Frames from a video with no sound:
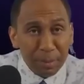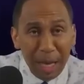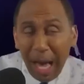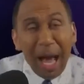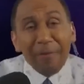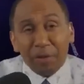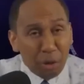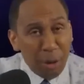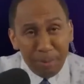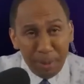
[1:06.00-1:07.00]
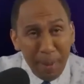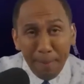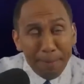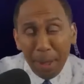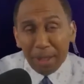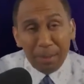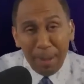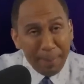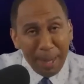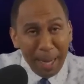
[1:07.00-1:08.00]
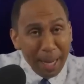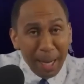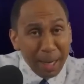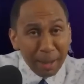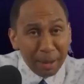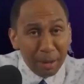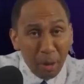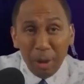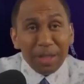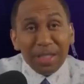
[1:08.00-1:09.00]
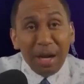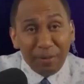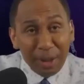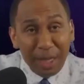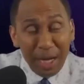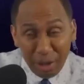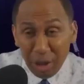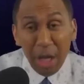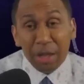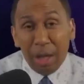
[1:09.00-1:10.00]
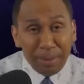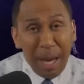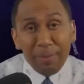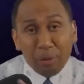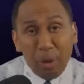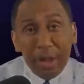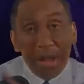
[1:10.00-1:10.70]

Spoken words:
I've tripped and bust my behind on several occasions, sometimes running